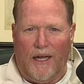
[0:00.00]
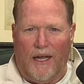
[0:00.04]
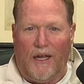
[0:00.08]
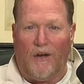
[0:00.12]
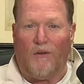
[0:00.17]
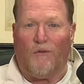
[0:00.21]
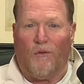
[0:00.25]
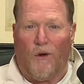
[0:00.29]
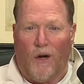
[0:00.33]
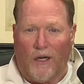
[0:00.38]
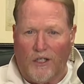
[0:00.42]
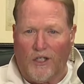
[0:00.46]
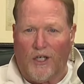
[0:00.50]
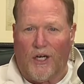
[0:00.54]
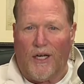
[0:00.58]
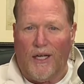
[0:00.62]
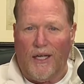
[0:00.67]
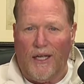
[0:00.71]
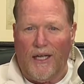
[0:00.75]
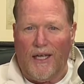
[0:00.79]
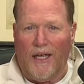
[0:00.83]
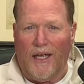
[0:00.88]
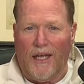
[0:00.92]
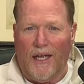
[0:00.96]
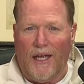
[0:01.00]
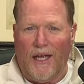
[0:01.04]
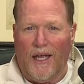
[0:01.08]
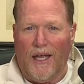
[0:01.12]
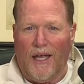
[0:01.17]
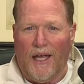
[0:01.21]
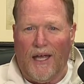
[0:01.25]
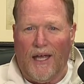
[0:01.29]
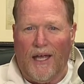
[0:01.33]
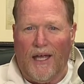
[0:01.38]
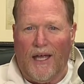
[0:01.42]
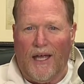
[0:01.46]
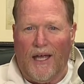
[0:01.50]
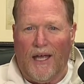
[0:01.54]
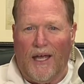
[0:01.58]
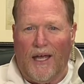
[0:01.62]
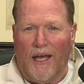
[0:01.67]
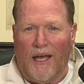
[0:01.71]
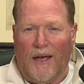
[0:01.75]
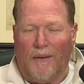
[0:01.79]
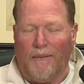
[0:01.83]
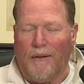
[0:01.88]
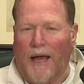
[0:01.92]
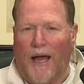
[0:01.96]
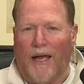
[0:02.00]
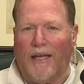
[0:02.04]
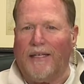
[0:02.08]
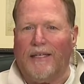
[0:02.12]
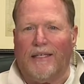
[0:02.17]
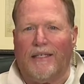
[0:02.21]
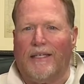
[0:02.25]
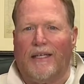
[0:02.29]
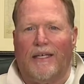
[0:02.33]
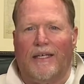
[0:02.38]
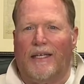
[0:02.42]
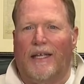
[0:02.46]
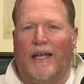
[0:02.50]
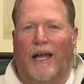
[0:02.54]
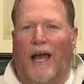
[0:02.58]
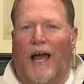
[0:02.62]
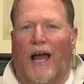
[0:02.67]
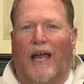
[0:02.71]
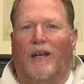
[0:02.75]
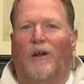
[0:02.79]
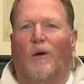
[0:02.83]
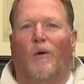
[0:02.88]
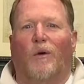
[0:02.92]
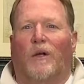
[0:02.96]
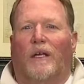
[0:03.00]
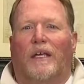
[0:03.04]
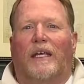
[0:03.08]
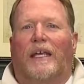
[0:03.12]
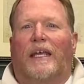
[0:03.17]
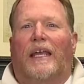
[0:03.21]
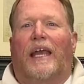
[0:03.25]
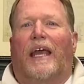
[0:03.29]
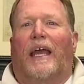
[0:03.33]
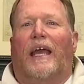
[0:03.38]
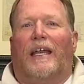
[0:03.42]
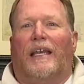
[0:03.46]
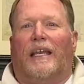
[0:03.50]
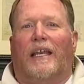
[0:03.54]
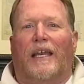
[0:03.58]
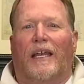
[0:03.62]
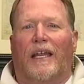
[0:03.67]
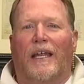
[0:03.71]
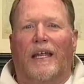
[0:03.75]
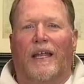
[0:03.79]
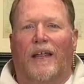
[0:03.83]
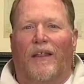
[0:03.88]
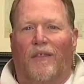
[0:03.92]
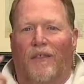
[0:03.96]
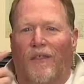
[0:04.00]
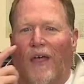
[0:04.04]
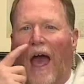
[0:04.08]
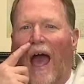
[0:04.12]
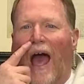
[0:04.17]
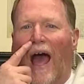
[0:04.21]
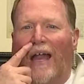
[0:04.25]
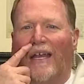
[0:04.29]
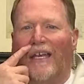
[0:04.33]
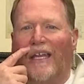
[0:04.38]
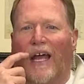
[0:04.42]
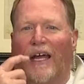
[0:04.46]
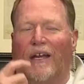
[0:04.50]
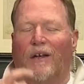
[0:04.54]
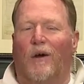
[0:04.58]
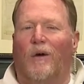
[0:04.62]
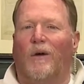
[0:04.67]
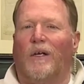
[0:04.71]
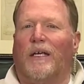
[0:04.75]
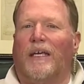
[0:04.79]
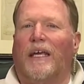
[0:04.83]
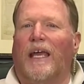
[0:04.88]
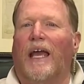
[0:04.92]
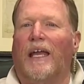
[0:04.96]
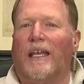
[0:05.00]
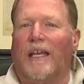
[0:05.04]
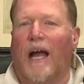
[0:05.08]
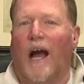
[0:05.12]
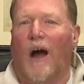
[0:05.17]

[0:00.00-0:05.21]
and Russia? I mean, I don't get that. I don't get